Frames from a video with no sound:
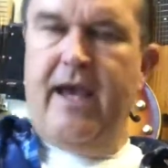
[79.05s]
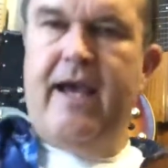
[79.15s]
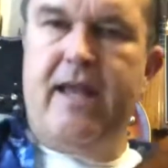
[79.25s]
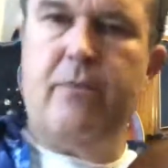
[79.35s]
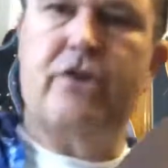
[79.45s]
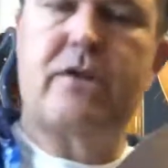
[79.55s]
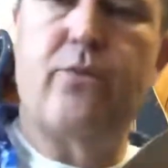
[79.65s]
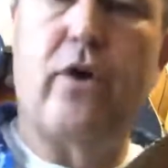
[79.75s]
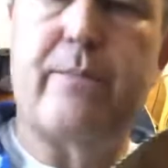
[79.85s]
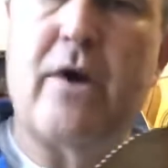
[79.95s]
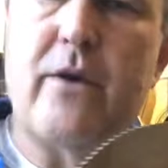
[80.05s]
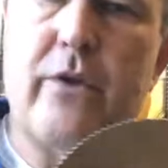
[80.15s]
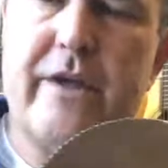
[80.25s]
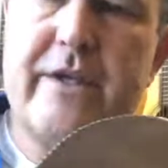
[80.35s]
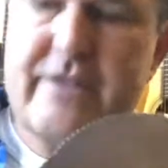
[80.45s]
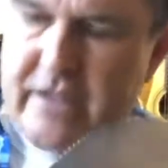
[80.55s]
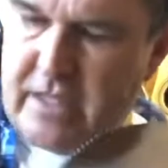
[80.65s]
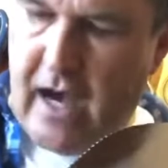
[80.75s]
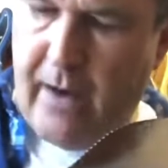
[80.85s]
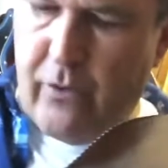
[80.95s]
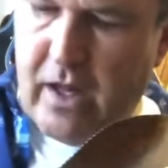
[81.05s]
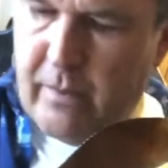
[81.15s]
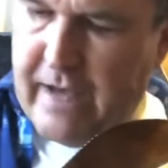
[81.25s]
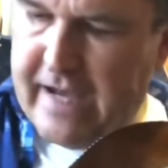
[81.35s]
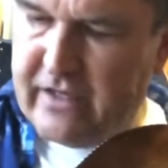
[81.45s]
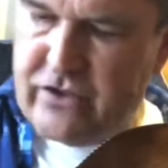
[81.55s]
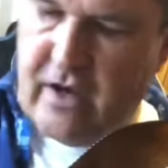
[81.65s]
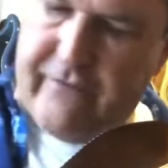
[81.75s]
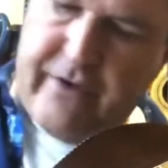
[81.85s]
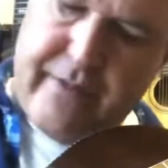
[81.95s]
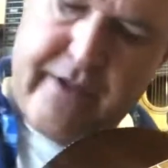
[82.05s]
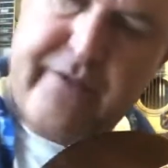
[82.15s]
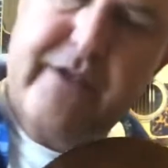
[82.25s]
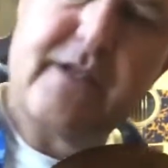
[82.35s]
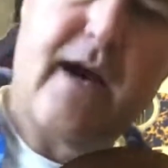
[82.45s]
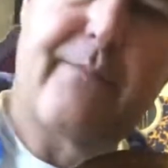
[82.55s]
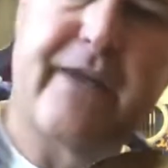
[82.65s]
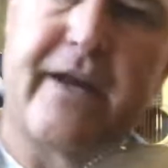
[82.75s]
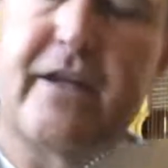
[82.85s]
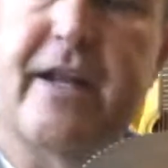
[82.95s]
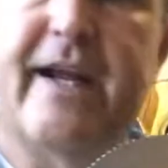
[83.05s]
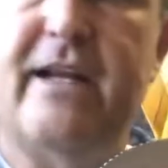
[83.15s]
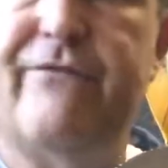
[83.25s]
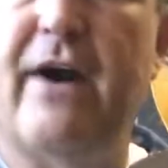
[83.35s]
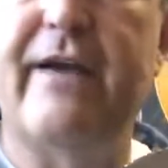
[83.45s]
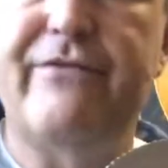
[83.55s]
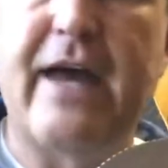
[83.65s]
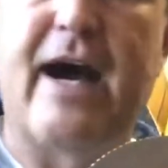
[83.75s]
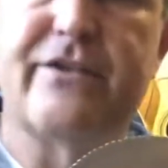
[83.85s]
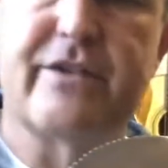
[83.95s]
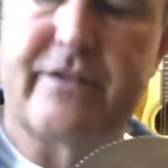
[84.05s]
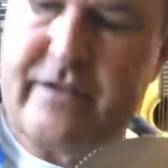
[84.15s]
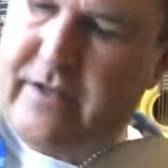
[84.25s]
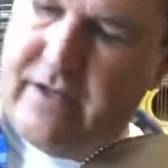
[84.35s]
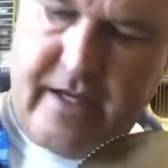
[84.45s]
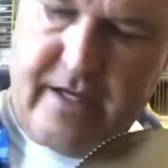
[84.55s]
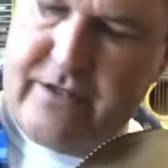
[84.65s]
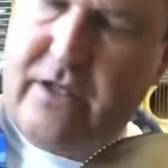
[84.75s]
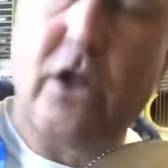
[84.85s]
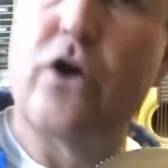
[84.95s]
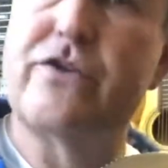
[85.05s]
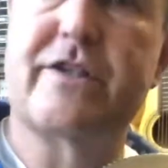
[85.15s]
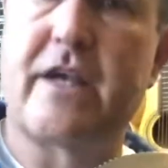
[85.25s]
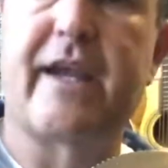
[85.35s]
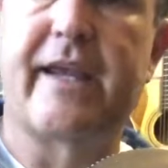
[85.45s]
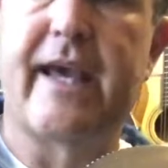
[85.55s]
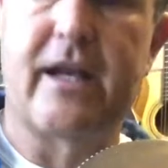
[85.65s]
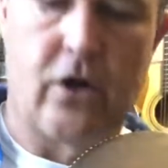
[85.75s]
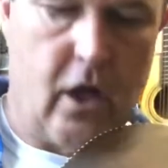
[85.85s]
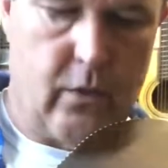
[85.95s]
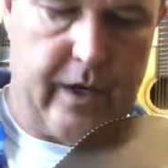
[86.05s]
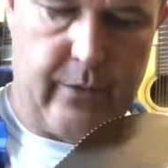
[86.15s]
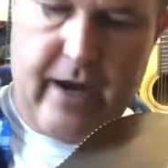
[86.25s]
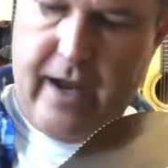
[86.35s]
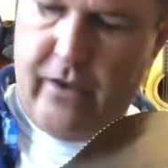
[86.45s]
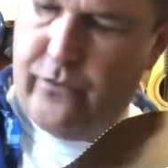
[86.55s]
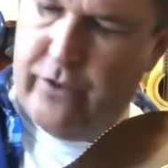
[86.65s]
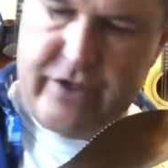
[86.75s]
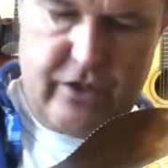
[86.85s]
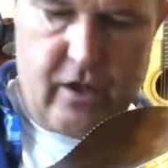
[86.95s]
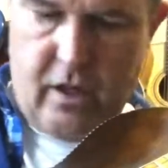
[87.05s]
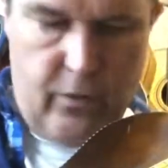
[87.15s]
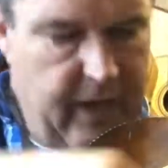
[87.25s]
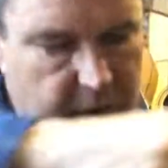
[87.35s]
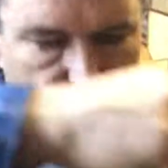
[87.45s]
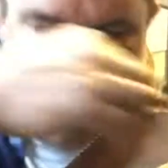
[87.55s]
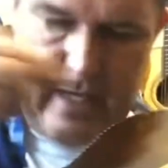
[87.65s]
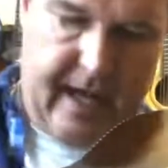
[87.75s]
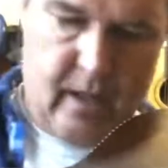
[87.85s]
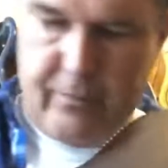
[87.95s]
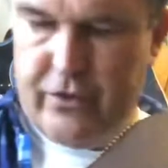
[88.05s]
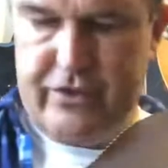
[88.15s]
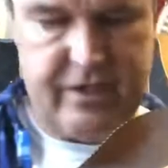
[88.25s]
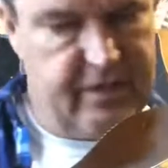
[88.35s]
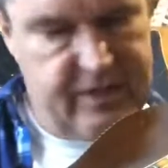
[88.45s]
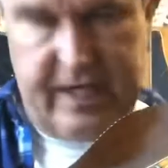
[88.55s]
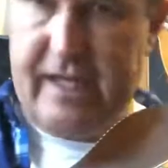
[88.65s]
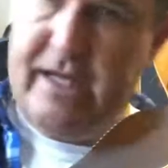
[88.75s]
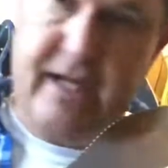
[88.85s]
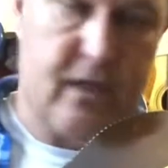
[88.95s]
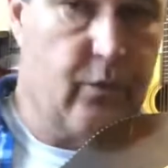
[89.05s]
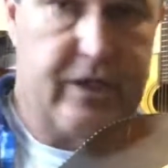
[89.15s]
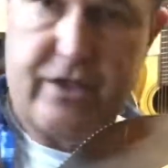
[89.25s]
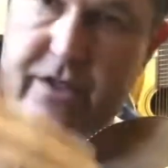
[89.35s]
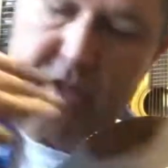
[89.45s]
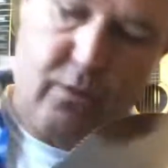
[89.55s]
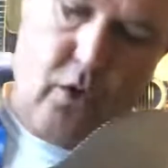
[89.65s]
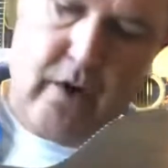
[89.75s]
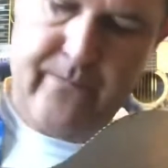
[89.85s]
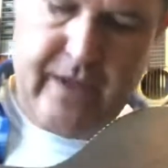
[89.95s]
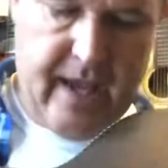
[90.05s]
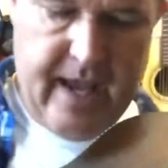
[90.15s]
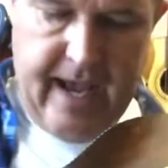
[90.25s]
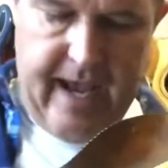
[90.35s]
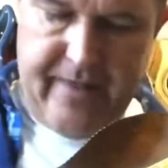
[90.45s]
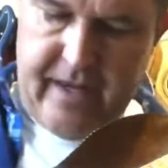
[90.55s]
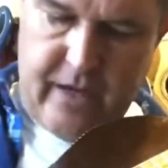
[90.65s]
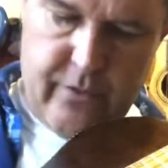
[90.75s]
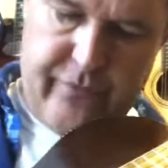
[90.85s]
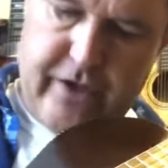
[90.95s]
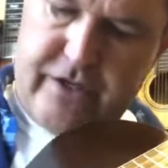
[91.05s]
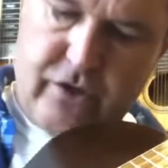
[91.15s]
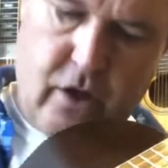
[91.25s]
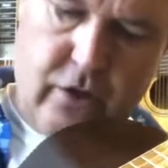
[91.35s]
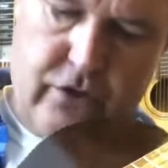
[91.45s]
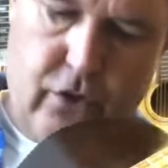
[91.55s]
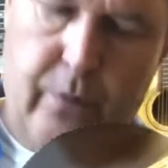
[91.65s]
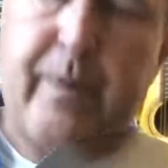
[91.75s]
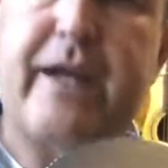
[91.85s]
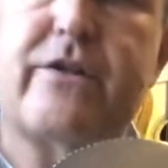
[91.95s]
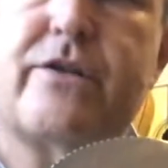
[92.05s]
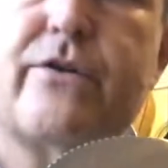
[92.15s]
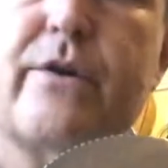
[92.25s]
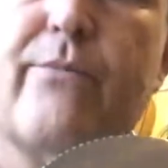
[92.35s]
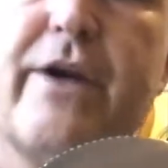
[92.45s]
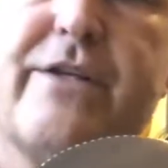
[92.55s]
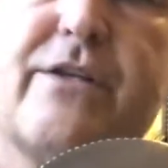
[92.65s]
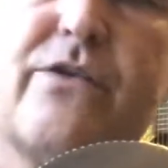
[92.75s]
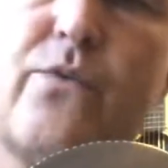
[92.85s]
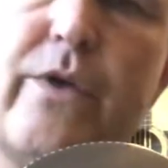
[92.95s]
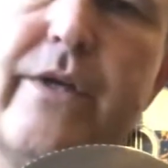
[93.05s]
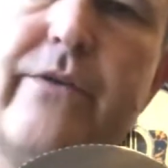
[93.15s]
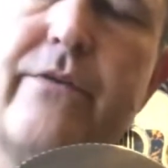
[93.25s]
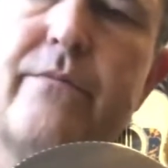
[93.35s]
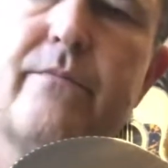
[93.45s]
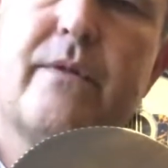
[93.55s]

And the most important part really is the top. While the back is off, I thinned the top down to 95 thousandths, as close as I can get it all the way around, reaching all around with the calipers and sanding and reaching some more. And then I replaced all those old paint stirrer braces with